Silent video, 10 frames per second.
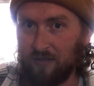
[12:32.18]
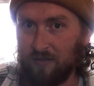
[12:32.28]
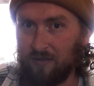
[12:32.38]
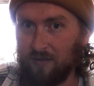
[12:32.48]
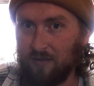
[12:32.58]

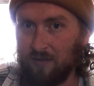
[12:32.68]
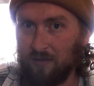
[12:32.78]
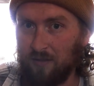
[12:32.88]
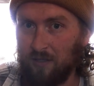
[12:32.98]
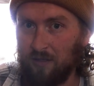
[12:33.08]

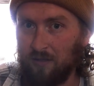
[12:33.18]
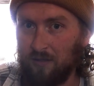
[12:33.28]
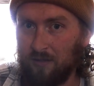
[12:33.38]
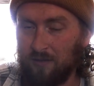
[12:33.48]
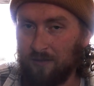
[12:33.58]

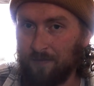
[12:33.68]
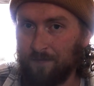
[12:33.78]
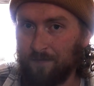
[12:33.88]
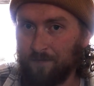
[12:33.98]
Nothing is said.